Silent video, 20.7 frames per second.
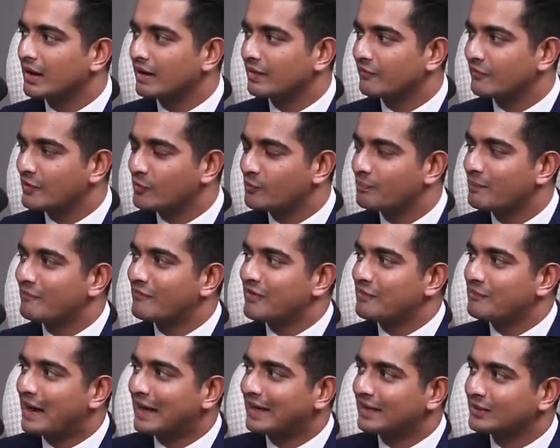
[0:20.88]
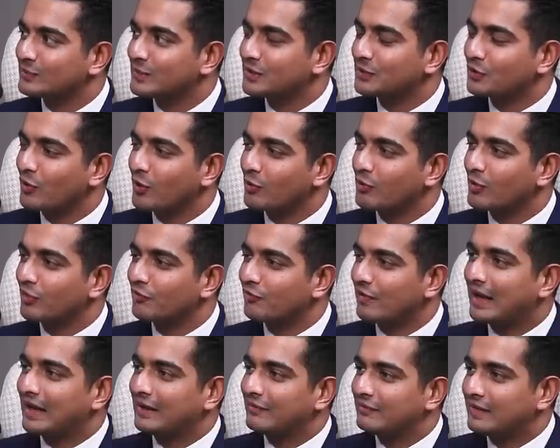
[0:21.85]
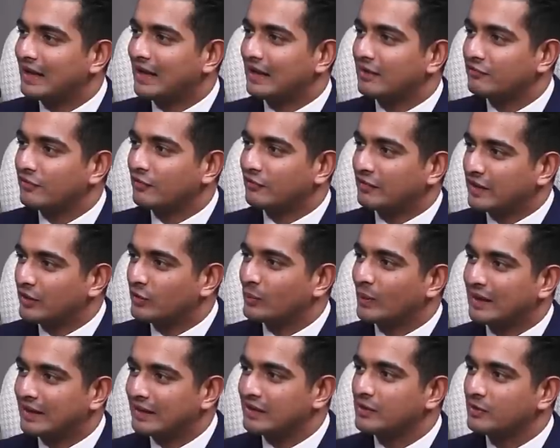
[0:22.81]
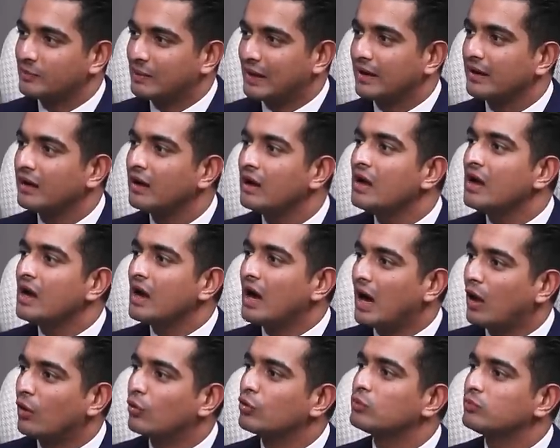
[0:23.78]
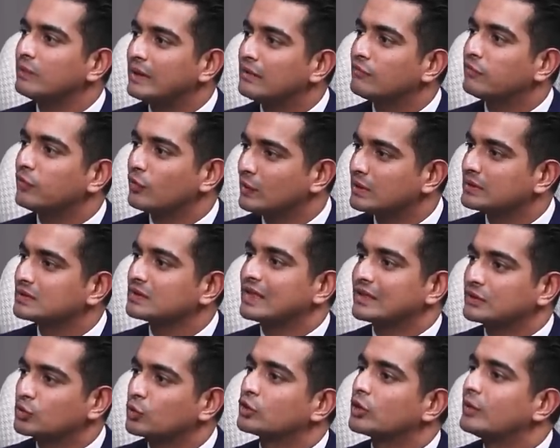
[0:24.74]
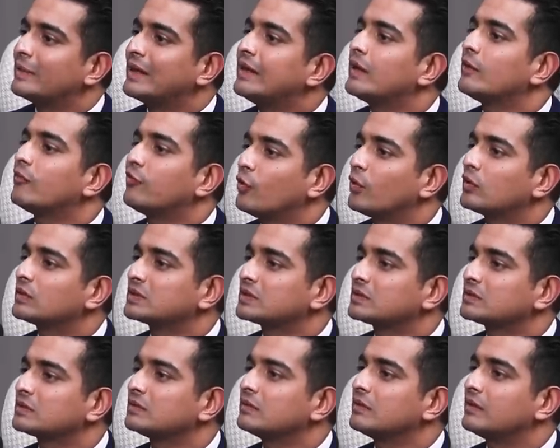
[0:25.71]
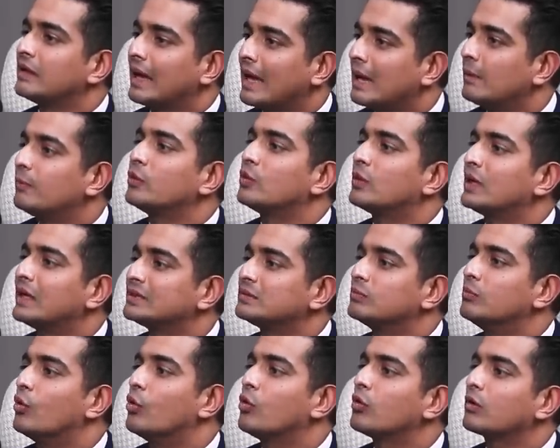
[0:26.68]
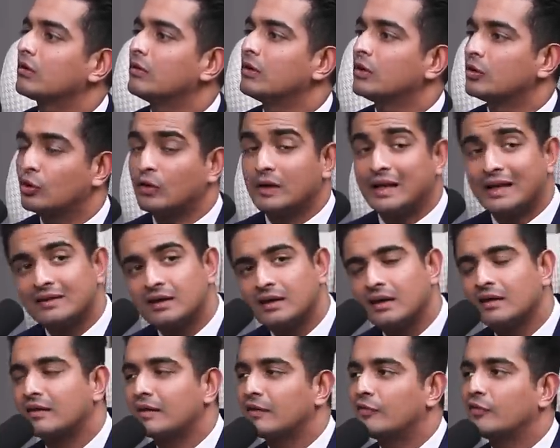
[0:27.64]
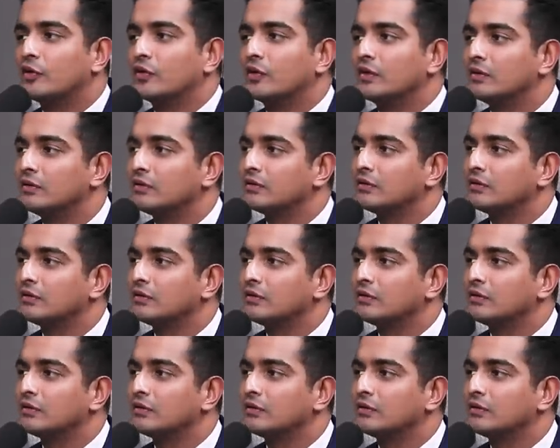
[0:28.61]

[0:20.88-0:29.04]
we, we might as well talk about a 5, 10, 15, 20 year plan. How do influencers like social media folks help you guys more to take the country further?